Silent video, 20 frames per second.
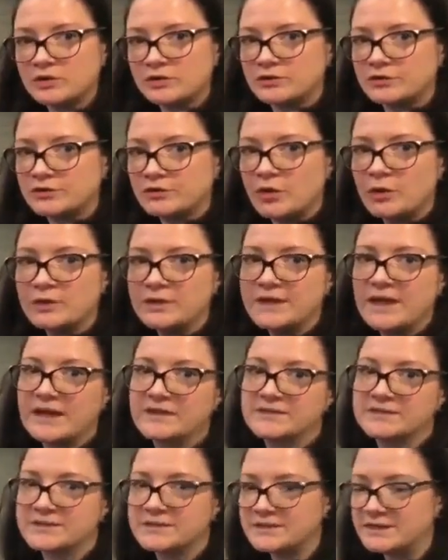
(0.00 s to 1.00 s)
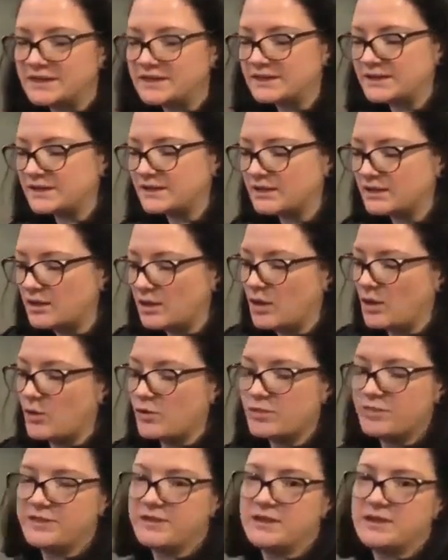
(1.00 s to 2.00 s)
slowly escalating
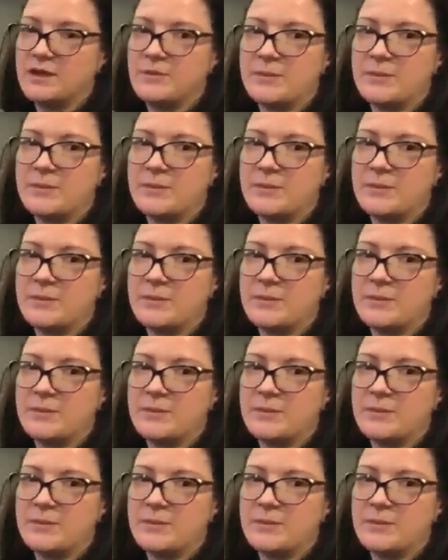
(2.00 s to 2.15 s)
the